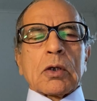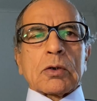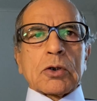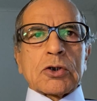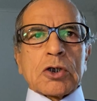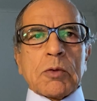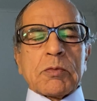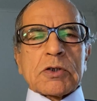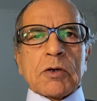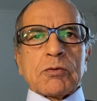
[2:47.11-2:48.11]
The
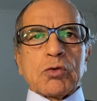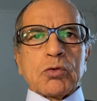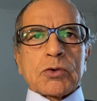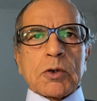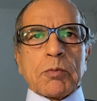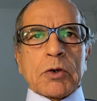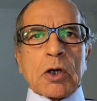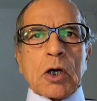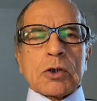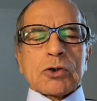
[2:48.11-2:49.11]
Germans have used the
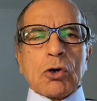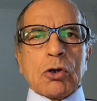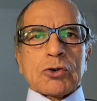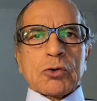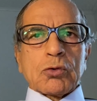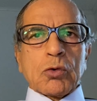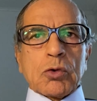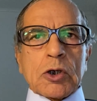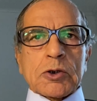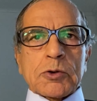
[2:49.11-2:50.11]
Pathans, also
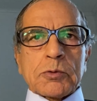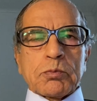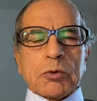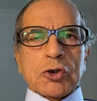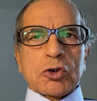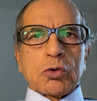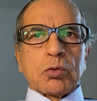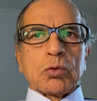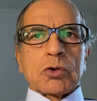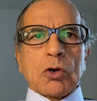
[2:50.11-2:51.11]
known as
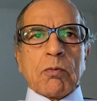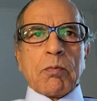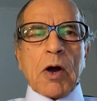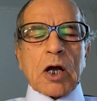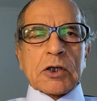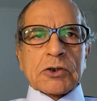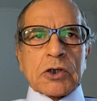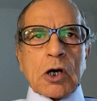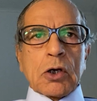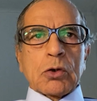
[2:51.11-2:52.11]
Pashtuns of Pakistan,